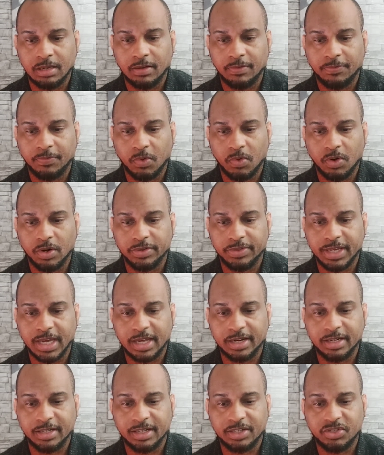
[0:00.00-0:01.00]
For the
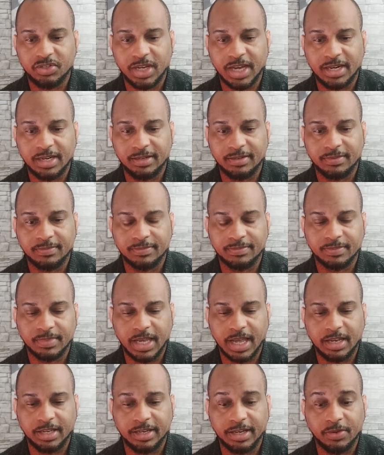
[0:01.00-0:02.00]
uninitiated,
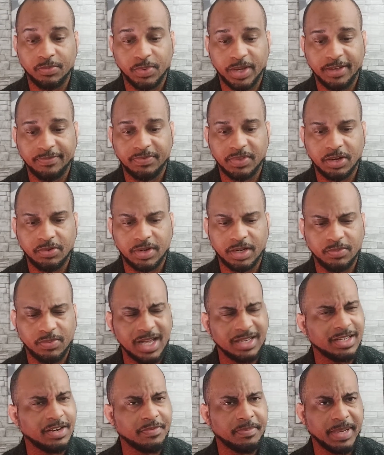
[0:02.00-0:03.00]
Elliott wave theory.
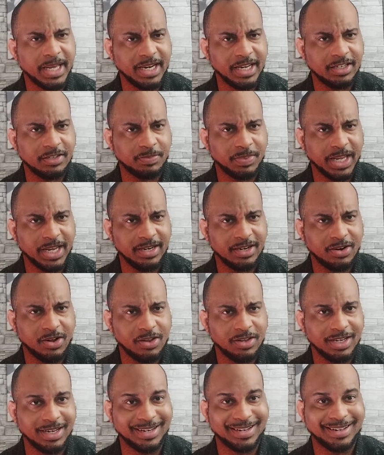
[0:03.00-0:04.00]
Why is everybody explaining all,